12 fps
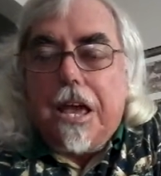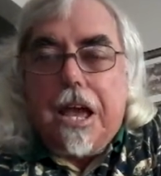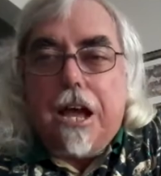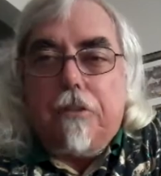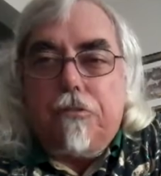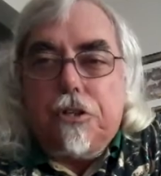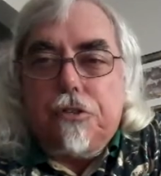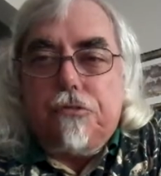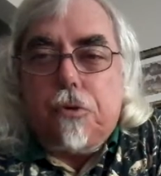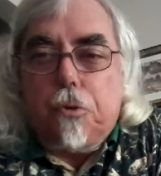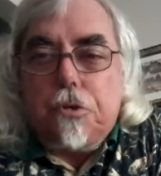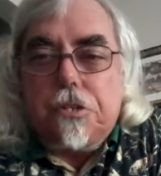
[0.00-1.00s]
Average
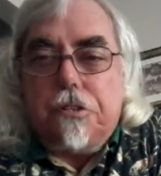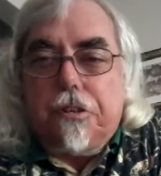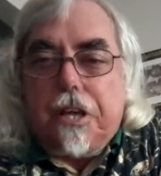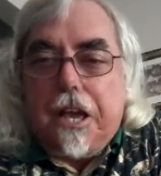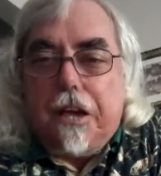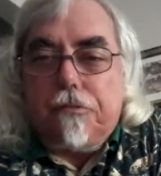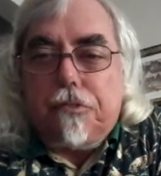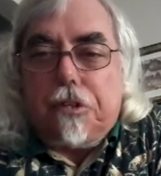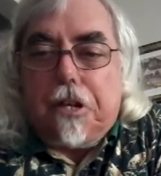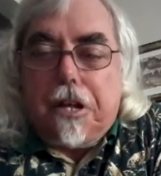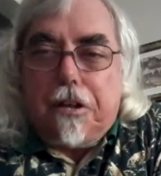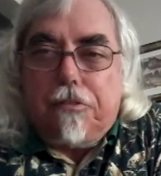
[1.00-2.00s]
Folks in the
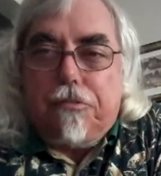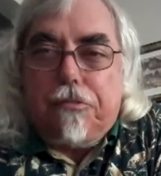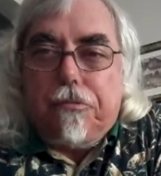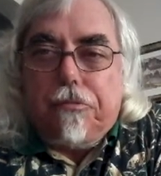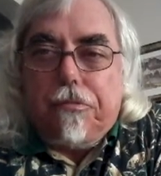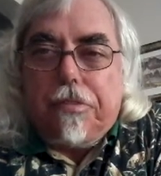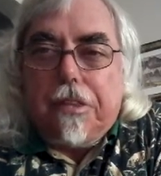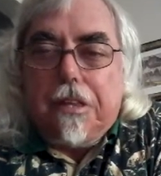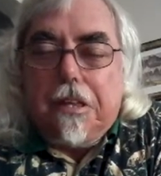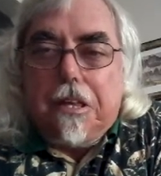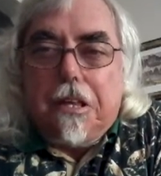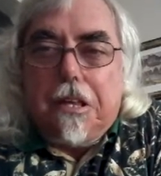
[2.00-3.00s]
Afterlife,
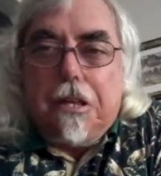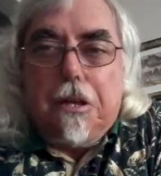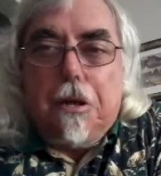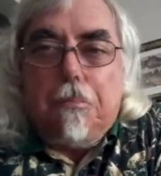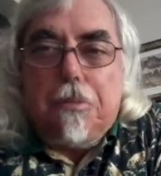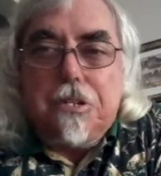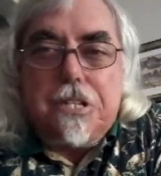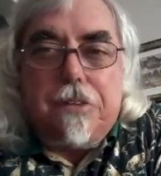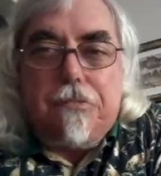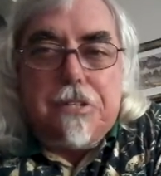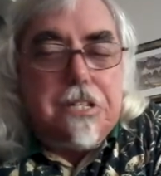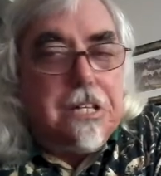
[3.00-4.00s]
number
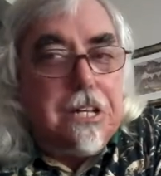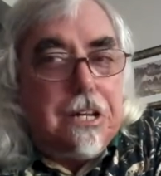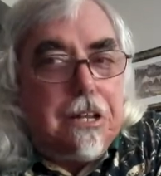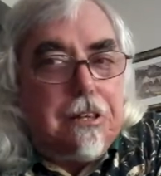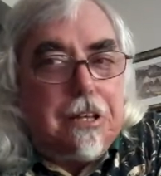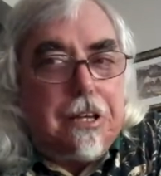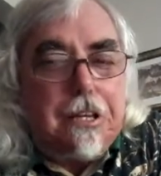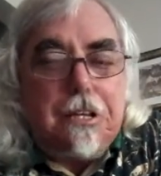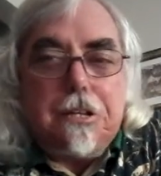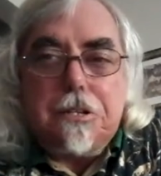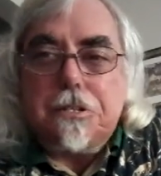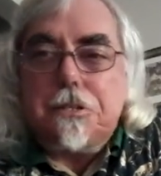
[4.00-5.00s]
17, I think it
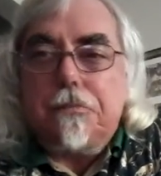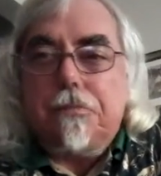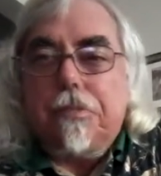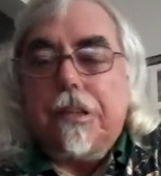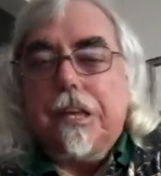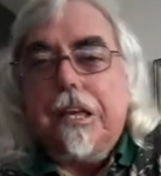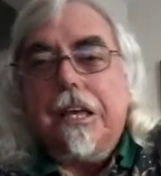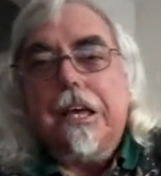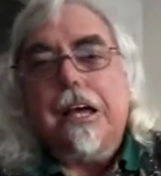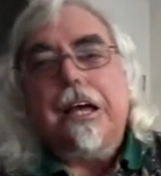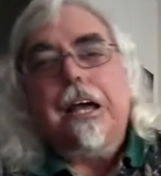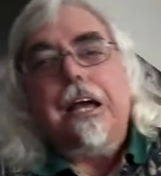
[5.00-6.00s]
is.
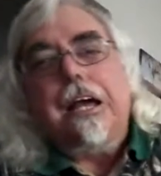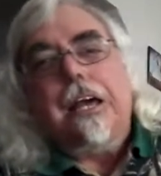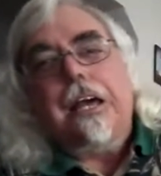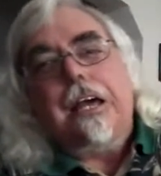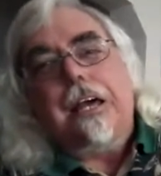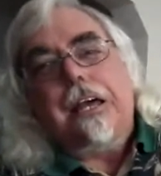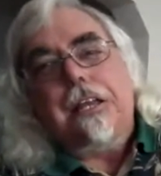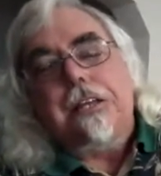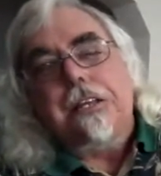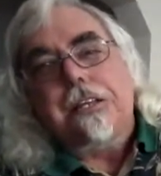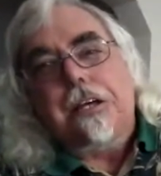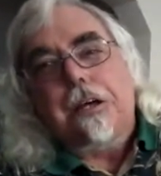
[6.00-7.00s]

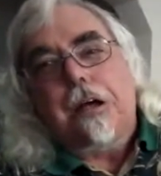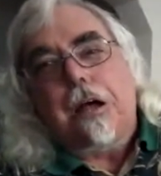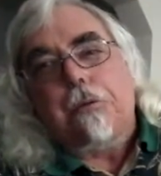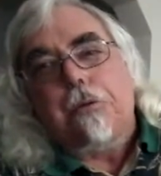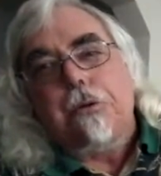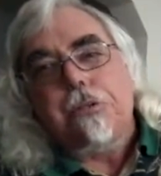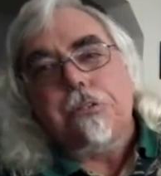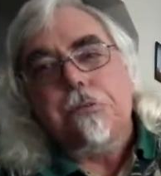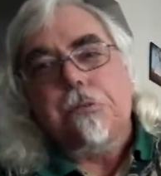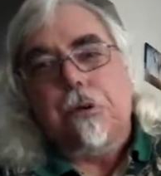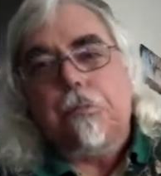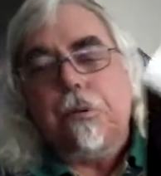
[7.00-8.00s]
And I'm going
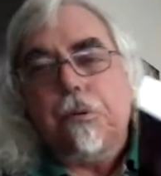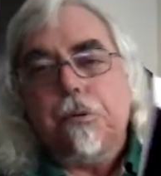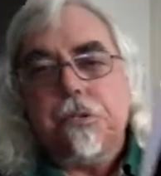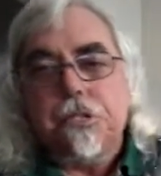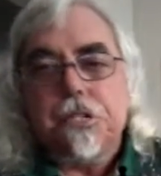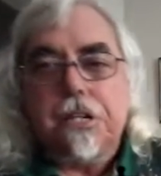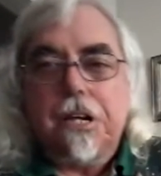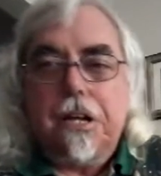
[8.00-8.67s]
to approach